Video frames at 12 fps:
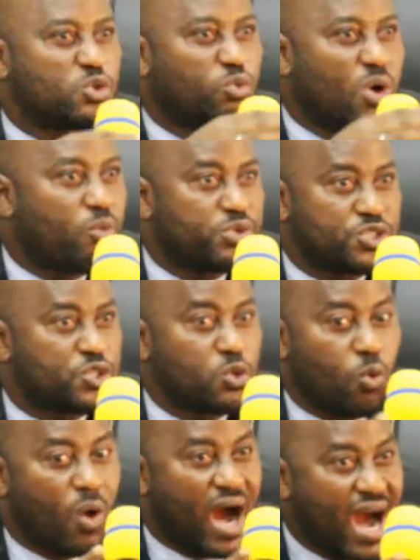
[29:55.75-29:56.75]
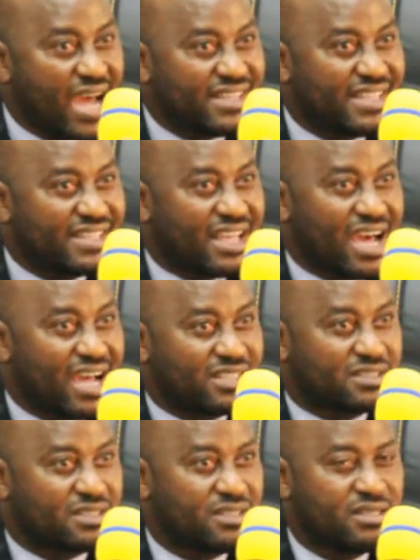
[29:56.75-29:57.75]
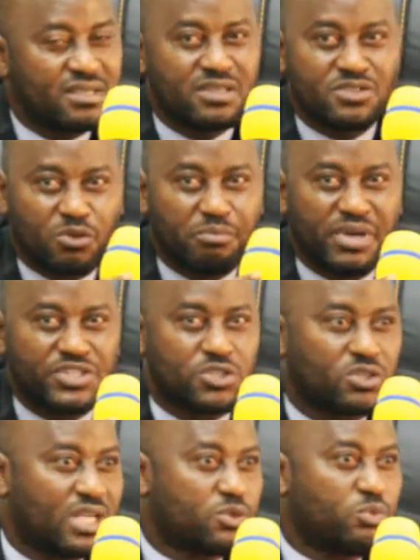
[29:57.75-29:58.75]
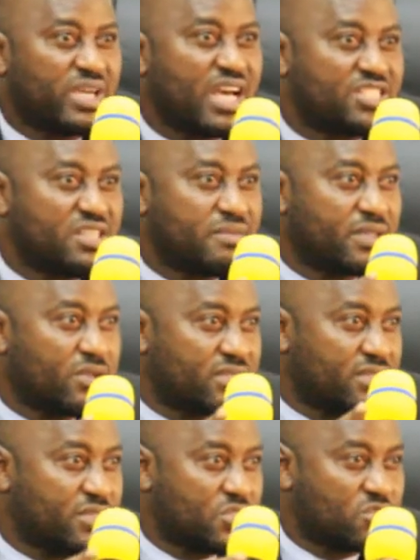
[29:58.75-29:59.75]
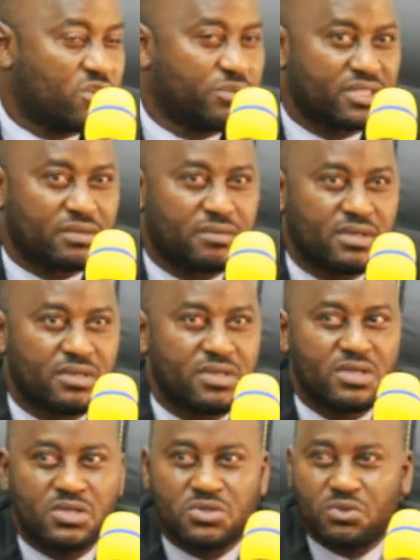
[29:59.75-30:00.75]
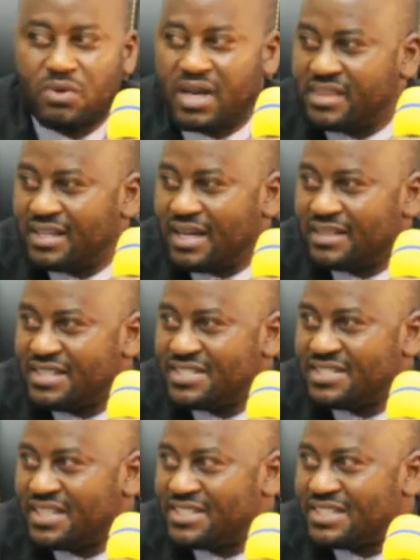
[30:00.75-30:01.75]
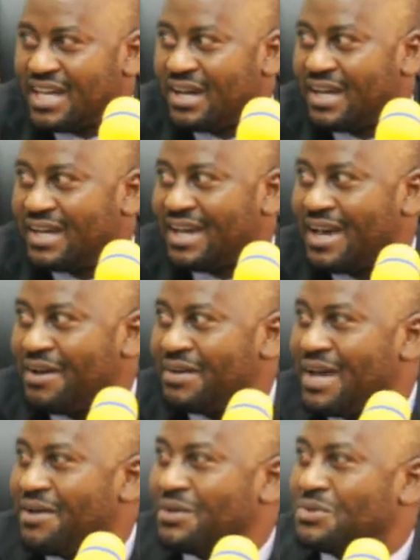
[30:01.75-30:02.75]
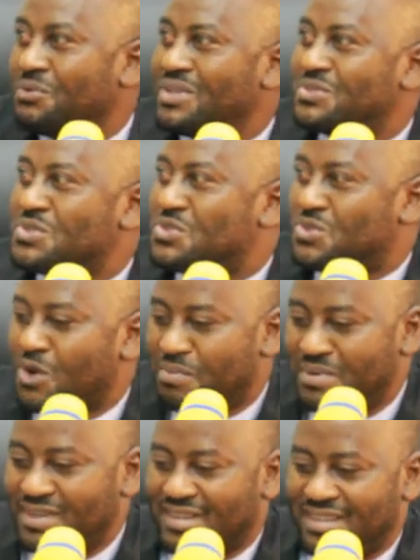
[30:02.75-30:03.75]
to work with you hand in hand to make sure that we achieve a lot in this commission. So I think at this stage, I would want to stop.